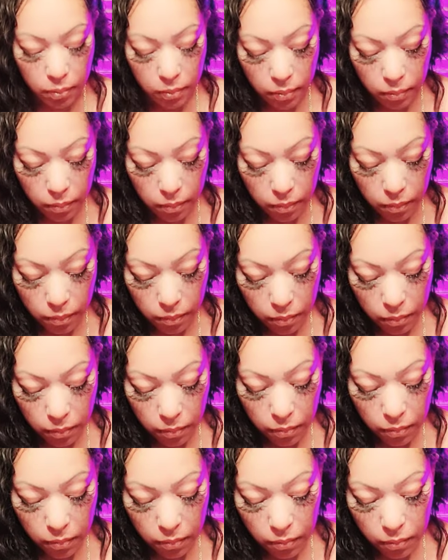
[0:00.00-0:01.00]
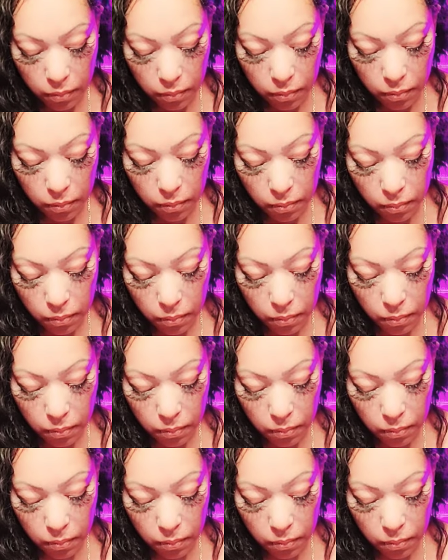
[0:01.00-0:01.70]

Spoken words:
No one is speaking in this clip.